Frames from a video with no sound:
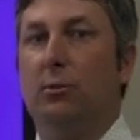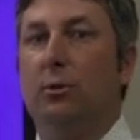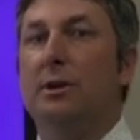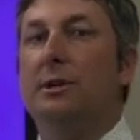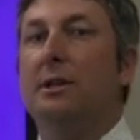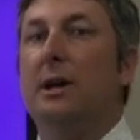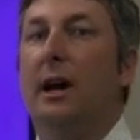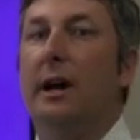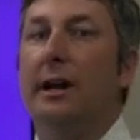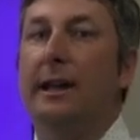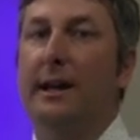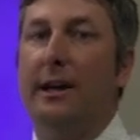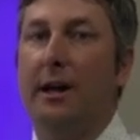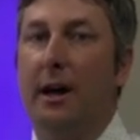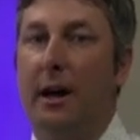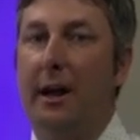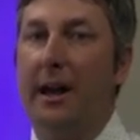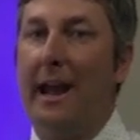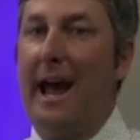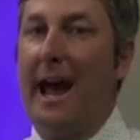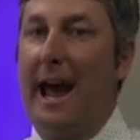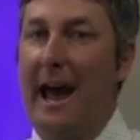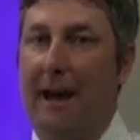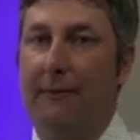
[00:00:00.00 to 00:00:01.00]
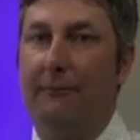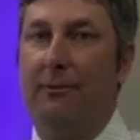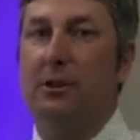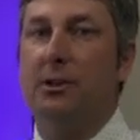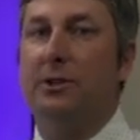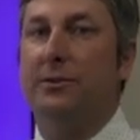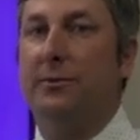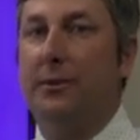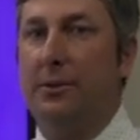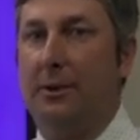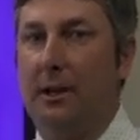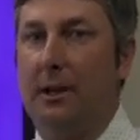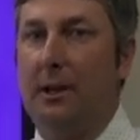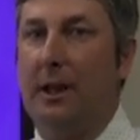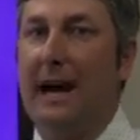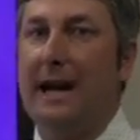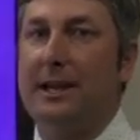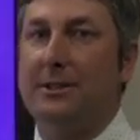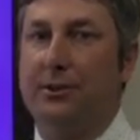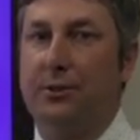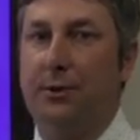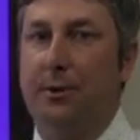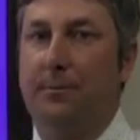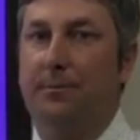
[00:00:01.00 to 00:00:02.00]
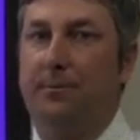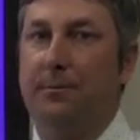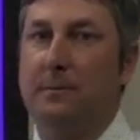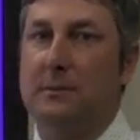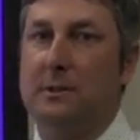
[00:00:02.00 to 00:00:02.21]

We're talking on average for the classroom.